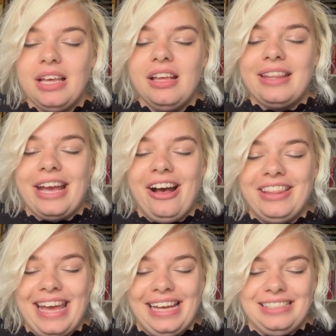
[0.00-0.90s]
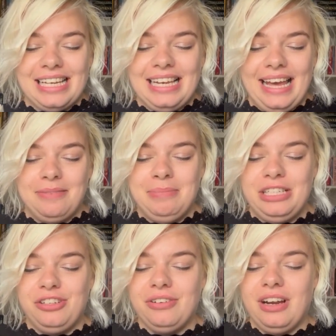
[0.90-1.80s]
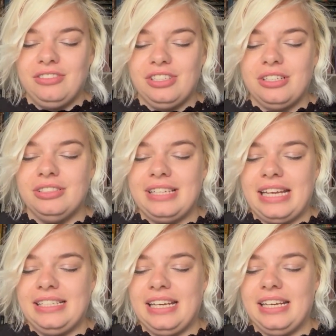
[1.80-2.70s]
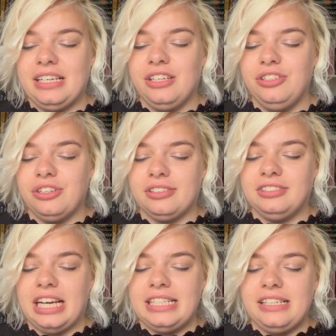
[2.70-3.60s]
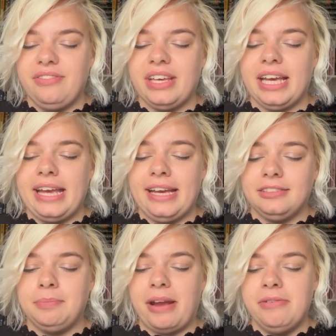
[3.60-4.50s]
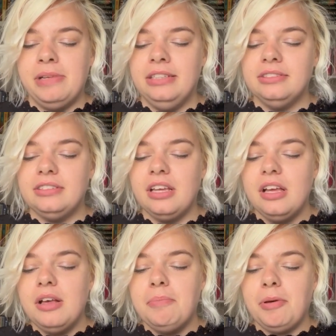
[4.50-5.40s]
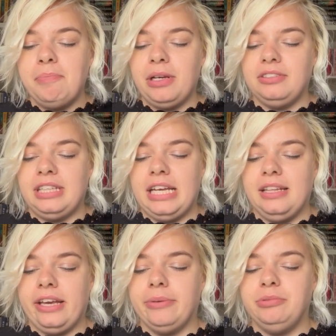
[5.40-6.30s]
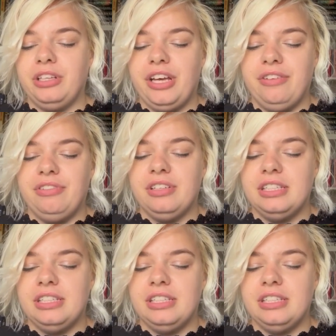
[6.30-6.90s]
They are there to collect meteorological data and conduct scientific experiments, but mostly they observe.